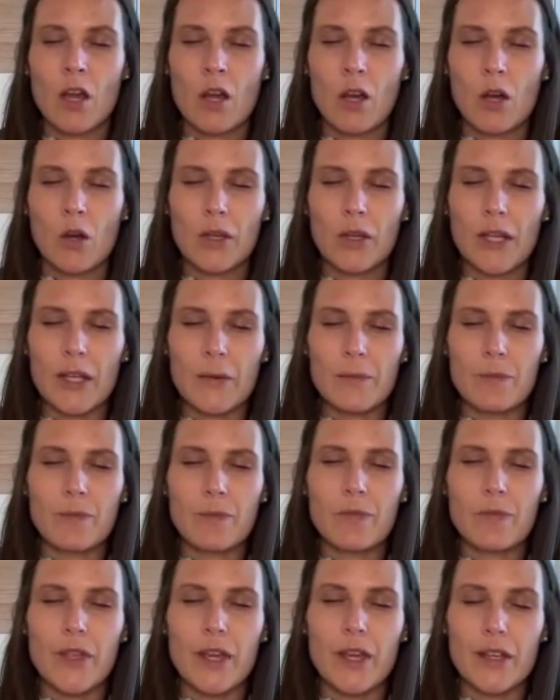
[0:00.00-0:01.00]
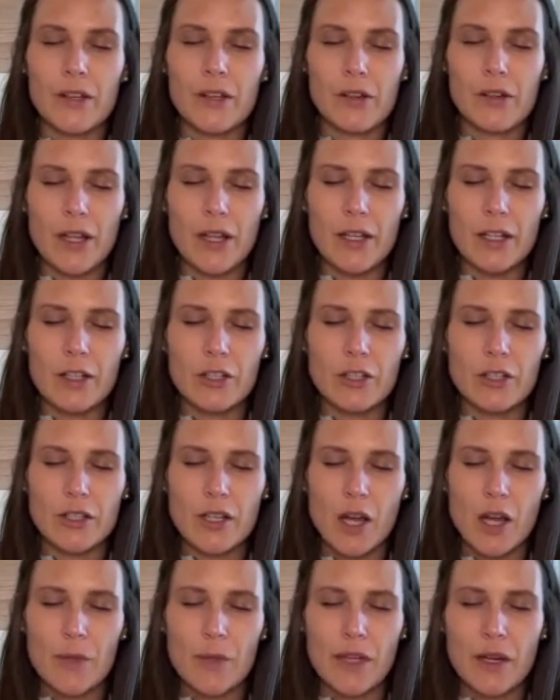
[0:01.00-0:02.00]
Okay, then there are energies
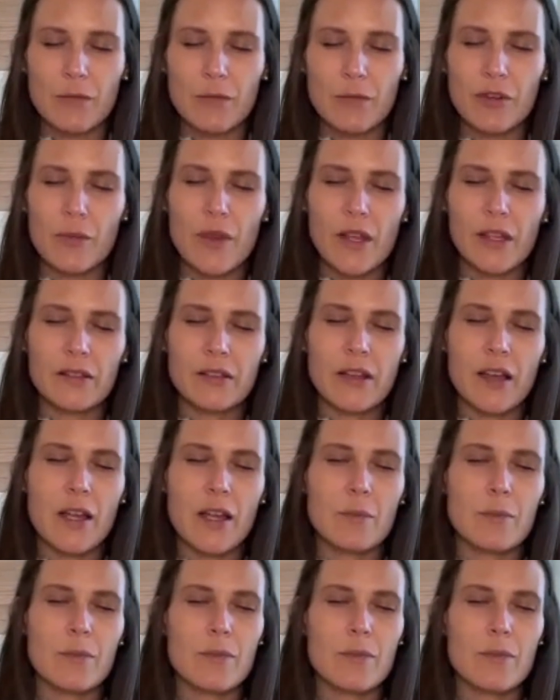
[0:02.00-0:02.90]
coming up from that time,